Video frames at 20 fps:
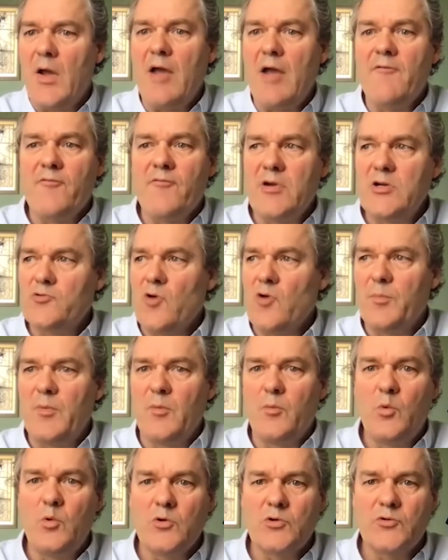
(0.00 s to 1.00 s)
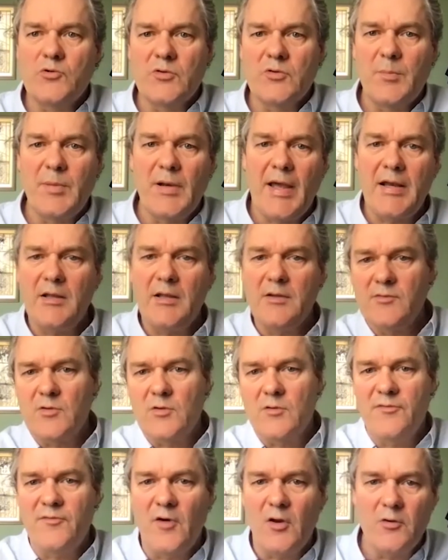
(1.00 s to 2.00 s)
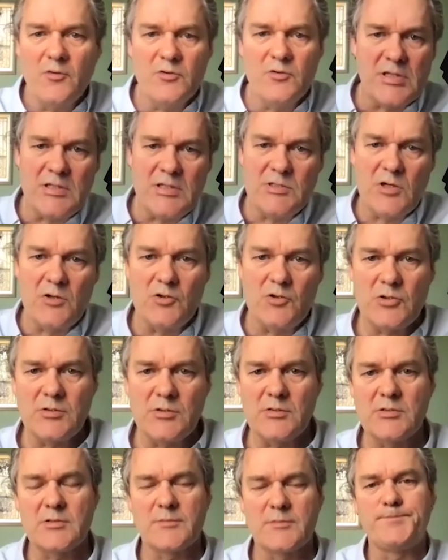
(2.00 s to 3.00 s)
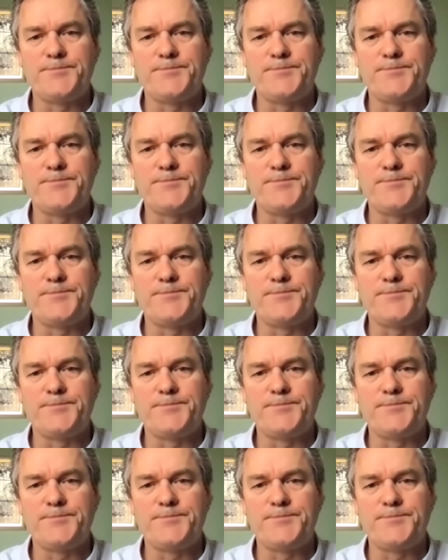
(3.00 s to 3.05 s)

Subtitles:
every drop of water on the planet sort of follows these oceans.